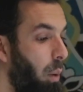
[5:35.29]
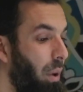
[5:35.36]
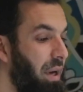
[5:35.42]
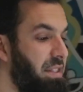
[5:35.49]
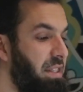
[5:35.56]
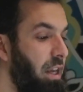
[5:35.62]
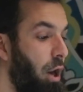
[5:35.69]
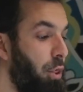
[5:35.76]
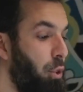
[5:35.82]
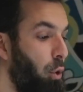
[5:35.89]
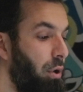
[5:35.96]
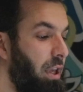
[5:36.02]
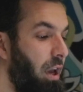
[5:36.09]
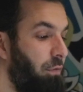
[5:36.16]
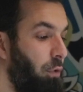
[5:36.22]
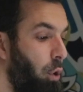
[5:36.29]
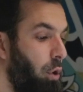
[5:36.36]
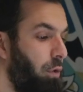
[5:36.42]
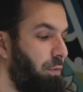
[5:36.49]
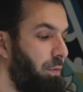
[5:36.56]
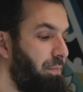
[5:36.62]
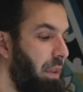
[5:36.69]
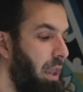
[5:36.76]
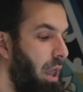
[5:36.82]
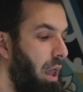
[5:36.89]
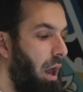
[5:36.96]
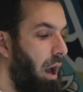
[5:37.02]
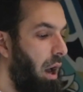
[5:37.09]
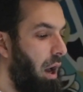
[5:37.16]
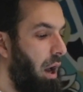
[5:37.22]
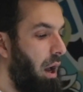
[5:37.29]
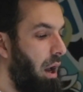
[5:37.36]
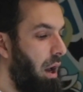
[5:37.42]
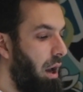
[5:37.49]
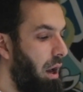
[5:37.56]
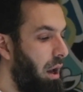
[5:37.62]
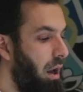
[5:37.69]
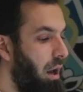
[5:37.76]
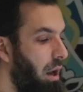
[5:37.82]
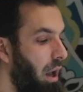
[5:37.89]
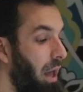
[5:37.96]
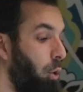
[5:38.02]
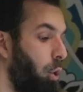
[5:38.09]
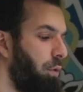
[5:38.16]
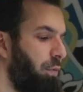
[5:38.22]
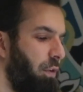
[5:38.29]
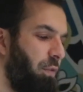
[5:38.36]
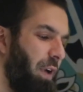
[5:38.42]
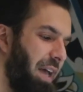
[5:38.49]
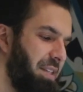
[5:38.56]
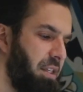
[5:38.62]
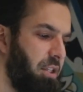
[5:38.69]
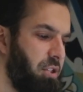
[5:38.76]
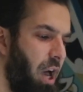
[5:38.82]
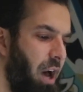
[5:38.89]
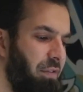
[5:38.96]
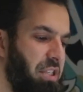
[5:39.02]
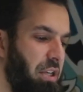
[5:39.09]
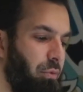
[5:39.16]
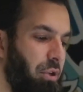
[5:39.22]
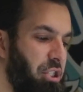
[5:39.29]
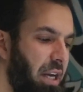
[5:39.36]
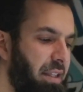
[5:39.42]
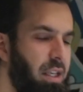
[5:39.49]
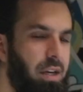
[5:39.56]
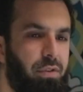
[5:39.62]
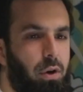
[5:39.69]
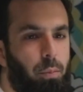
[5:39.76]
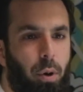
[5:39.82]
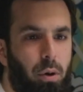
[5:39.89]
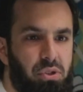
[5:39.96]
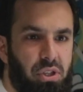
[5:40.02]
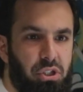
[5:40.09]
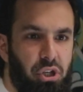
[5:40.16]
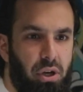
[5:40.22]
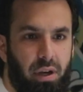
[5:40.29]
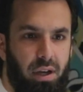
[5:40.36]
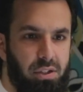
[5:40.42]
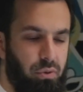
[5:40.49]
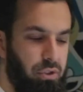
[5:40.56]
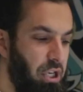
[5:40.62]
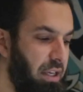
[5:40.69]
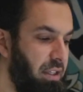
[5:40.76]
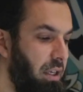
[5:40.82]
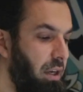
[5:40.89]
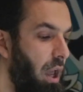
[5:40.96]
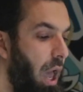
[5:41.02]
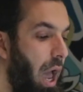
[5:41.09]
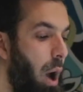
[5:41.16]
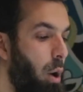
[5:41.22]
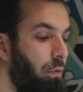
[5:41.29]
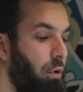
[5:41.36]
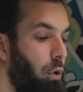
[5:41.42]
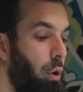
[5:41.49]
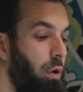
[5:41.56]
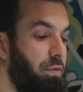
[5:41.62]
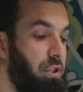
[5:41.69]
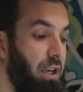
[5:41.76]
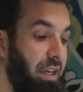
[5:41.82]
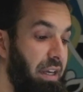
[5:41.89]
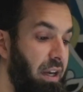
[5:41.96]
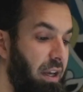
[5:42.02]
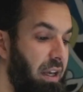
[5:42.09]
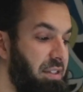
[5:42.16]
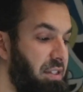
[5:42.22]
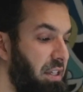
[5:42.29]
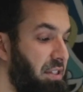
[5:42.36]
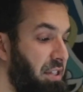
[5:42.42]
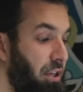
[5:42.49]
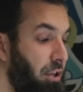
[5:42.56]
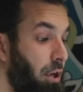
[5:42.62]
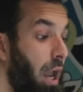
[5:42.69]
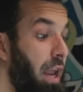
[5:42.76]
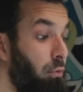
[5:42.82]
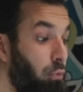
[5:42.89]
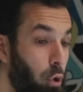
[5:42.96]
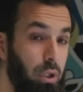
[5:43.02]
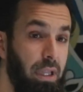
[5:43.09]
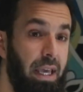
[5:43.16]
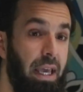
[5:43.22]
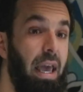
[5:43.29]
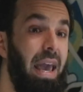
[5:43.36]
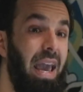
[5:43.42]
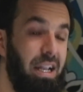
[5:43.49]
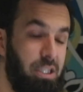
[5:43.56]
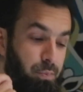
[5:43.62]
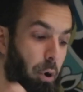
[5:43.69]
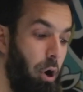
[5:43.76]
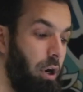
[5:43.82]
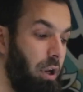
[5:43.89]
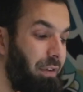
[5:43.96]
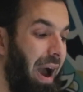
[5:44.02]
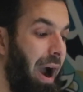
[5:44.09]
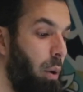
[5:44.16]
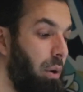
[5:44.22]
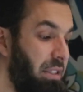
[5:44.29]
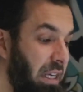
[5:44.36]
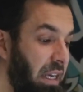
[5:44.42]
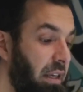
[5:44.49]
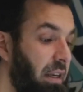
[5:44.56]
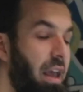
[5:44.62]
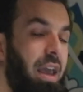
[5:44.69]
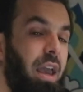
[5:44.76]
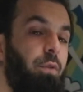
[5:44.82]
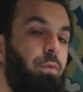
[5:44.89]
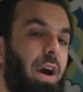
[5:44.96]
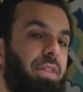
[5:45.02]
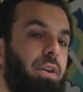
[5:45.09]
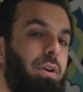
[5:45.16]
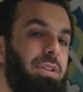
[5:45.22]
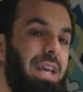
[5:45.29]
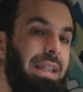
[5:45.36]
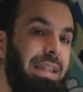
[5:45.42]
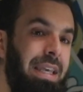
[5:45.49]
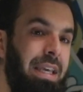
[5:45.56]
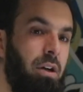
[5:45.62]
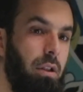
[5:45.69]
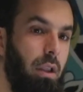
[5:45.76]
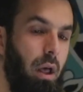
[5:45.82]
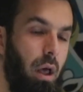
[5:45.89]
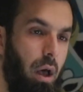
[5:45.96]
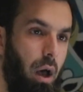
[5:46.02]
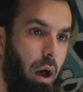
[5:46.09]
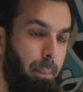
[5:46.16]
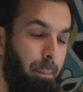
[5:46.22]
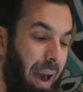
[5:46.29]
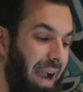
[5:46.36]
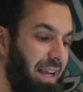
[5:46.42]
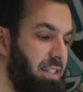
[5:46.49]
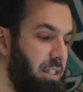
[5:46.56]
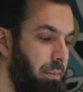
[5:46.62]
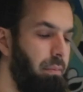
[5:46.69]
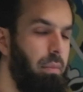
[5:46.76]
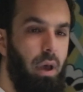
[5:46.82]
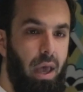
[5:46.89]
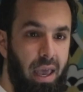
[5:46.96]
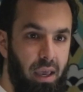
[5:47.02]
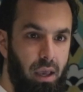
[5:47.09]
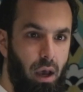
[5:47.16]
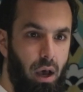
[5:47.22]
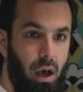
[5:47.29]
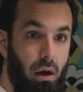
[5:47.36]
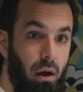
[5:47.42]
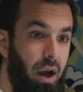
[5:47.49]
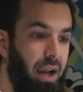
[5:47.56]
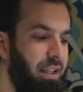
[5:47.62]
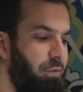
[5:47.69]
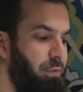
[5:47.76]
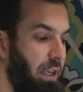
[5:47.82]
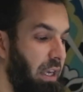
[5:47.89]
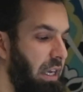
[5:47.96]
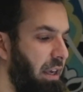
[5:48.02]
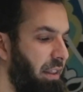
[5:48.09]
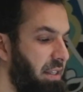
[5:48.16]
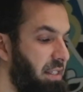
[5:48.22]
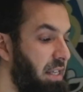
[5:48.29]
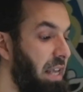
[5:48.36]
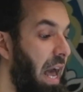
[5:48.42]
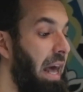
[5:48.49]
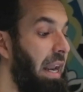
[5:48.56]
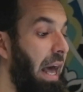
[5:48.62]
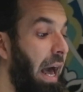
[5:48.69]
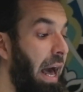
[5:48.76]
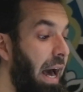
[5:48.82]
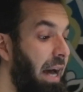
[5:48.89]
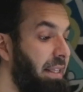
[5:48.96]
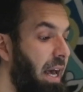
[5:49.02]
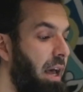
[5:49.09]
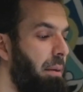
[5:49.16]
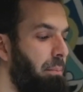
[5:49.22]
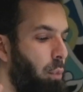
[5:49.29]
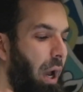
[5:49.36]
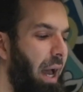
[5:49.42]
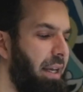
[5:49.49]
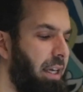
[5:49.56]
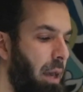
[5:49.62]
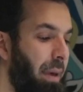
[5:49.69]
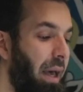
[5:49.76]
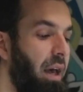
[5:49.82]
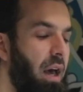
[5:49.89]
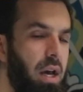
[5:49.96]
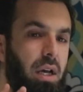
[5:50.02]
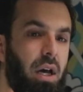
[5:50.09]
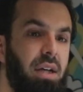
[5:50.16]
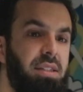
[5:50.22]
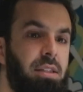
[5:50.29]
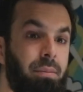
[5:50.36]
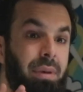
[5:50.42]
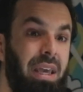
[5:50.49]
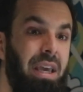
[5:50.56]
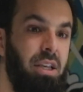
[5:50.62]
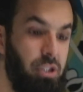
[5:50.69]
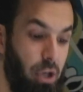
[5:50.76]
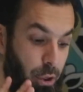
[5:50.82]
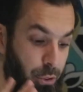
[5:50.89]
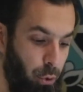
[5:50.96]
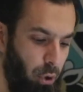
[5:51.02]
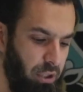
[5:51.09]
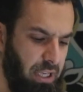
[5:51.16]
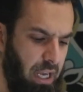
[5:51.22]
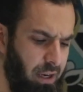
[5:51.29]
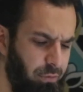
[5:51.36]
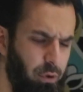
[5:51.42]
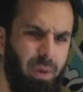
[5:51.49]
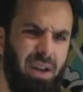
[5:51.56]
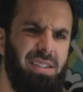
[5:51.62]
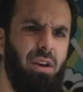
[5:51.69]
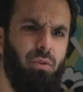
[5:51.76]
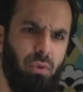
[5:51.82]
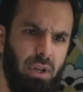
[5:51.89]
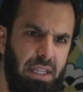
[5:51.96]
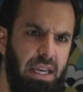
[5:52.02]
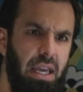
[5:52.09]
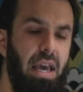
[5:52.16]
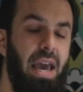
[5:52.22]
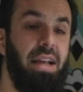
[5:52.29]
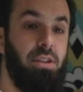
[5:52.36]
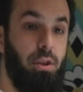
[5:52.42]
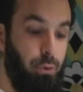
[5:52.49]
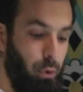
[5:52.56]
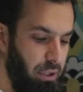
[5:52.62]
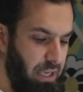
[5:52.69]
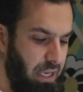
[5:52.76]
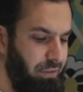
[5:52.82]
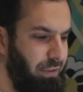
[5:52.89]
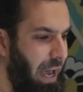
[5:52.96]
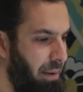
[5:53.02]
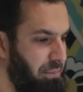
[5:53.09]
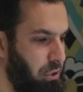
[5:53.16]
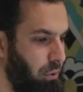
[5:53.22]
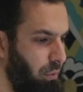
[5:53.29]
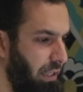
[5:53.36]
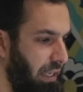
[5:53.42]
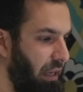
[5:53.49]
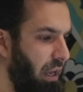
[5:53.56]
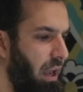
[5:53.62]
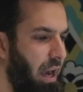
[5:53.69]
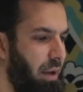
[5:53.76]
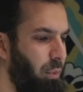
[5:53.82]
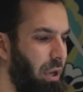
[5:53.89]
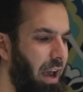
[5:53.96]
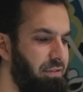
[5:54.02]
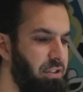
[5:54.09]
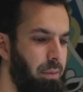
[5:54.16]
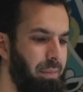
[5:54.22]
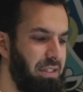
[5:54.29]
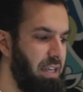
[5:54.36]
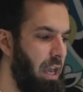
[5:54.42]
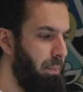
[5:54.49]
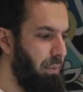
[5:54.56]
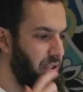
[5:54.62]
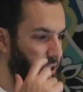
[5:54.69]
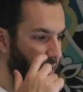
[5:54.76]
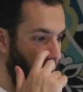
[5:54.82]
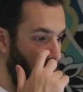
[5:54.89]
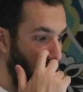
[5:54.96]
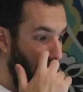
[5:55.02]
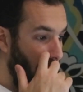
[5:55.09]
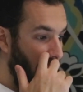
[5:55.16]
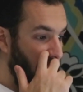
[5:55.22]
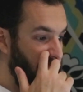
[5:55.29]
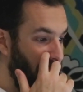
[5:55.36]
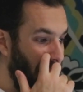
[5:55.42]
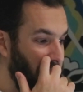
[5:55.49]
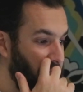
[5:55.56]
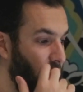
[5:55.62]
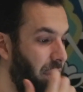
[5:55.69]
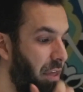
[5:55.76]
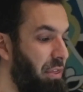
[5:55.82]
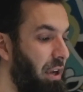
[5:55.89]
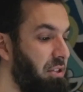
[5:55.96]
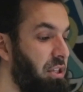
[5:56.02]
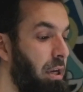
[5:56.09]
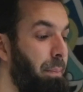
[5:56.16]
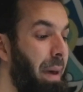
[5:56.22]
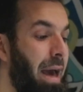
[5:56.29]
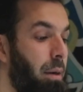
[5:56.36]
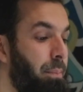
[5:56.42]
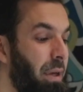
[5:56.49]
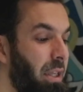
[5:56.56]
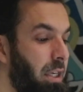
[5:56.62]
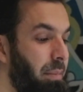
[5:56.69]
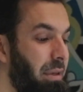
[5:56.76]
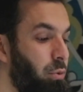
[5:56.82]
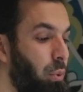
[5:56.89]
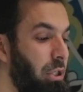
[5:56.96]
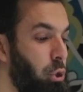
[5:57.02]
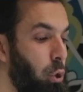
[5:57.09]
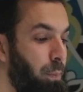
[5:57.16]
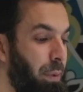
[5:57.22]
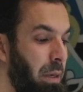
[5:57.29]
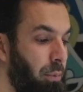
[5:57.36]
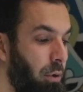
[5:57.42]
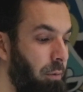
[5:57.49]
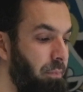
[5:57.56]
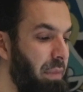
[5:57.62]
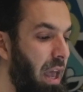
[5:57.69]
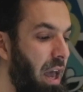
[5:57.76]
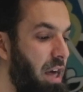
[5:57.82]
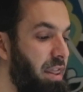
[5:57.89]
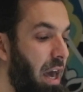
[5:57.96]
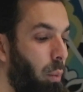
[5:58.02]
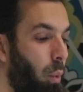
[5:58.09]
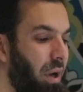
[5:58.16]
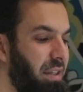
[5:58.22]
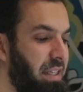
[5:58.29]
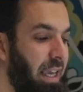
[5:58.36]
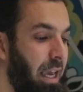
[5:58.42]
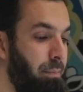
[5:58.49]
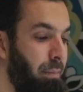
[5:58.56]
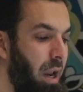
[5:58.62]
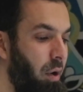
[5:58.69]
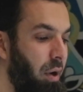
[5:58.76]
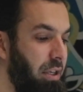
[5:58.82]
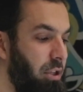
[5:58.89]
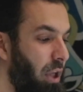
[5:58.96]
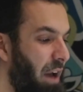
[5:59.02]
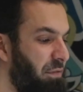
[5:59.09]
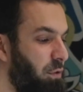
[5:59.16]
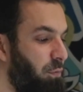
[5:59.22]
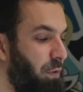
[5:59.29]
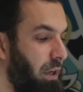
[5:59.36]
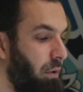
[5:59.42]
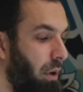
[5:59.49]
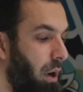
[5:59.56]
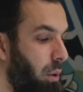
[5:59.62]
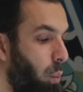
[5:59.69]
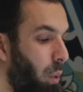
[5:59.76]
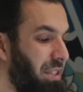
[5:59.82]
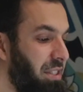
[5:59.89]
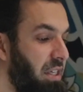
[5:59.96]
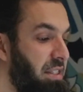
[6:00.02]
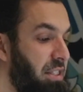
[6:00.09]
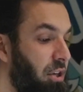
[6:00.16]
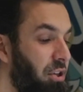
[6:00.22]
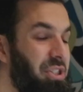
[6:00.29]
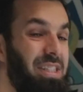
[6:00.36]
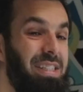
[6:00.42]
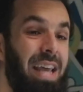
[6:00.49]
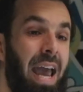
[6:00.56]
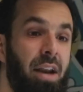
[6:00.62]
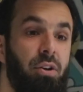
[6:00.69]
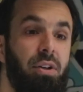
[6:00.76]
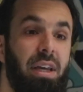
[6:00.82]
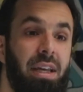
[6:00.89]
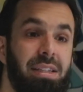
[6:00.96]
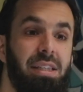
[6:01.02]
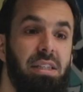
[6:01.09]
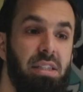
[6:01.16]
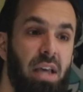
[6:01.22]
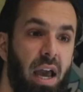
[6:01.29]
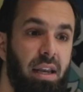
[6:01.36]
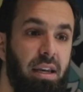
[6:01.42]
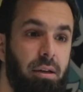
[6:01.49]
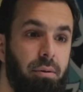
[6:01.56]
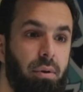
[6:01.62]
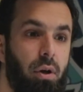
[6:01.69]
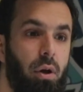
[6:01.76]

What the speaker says: What is the authority of urf? Al-urf al-fasid is obviously rejected. If it opposes the sharia, it's rejected. However, urf sahih is considered a ruling. It's part of our deen. In fact, there is a legal maxim, a qaida fiqhiyya that says al-aada muhakkama. Custom is authoritative. You might say, really? It's authoritative? Absolutely. And we have some examples here. To make sure that there's compatibility between two people that want to get married, you'll have to figure out what's considered standard in society,